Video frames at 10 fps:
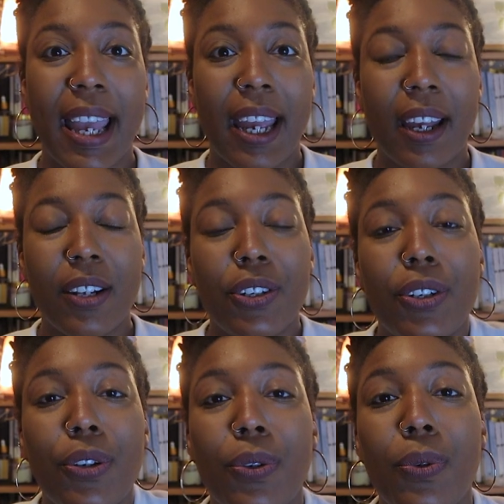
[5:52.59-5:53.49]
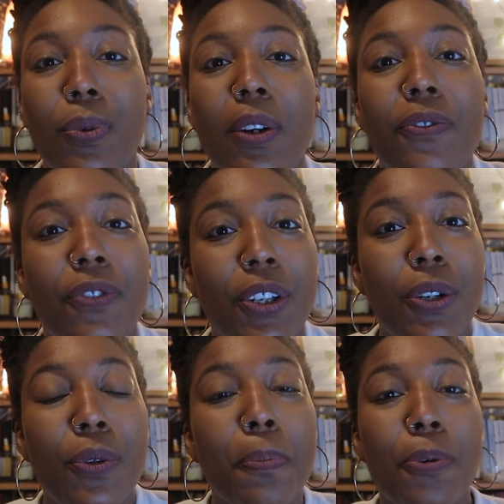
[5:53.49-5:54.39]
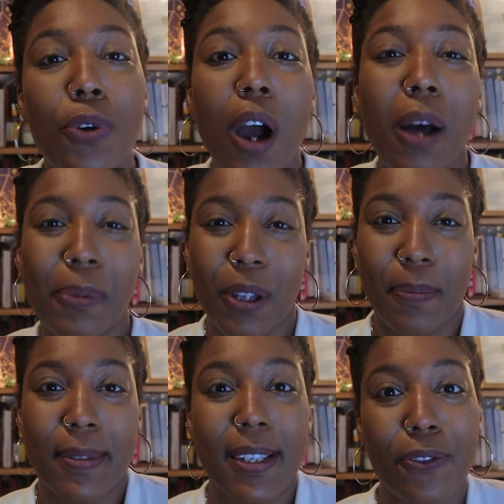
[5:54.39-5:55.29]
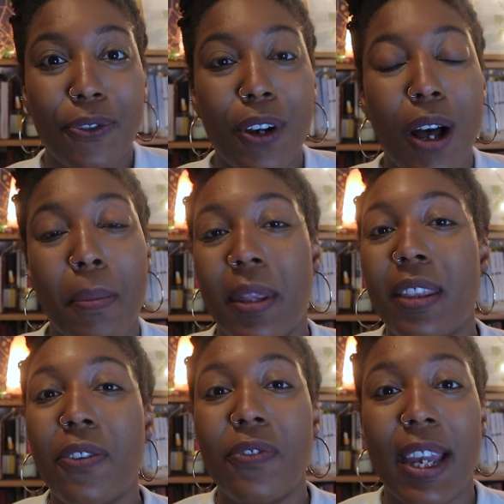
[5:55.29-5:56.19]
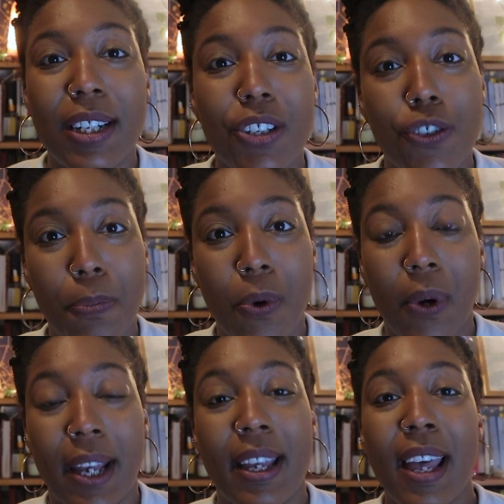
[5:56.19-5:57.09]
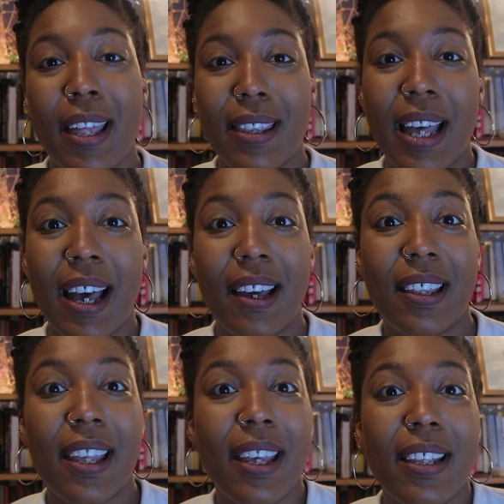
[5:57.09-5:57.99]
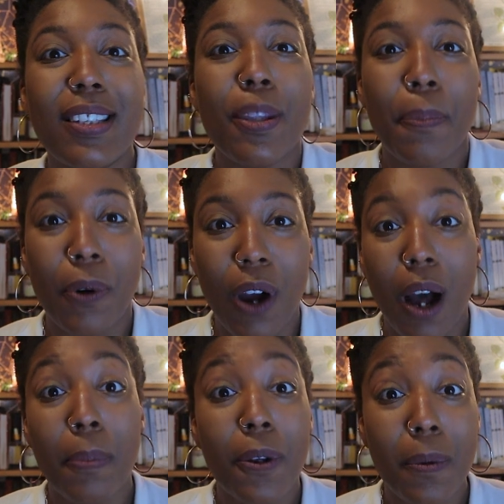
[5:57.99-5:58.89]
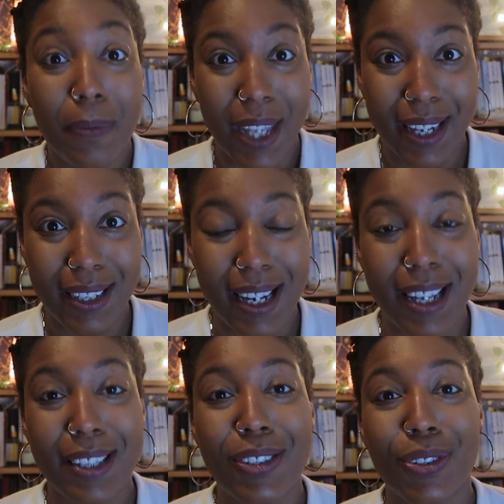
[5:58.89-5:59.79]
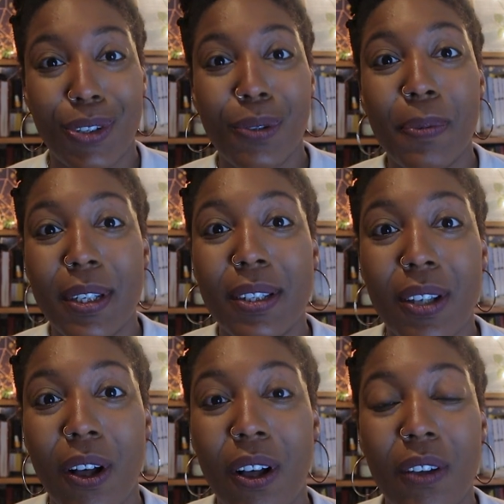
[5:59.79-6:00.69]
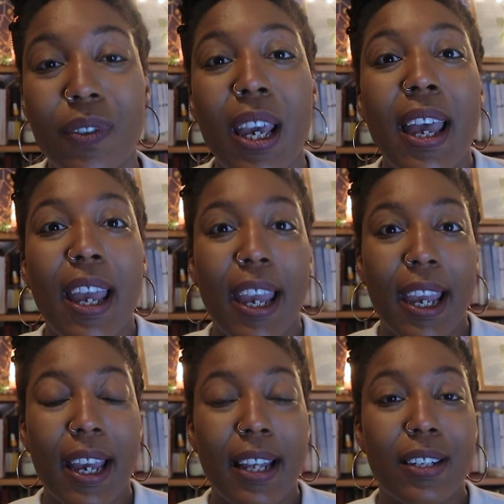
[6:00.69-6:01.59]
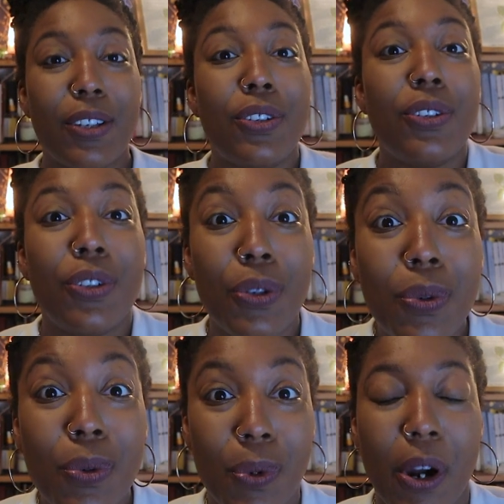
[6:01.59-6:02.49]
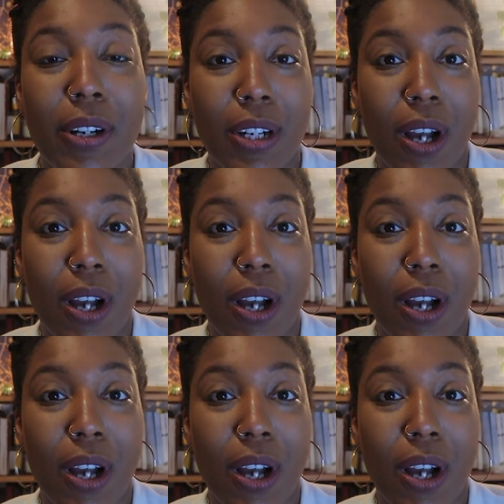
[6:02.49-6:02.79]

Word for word: and who view problems from the vantage point that it is the problem that needs to be solved and you are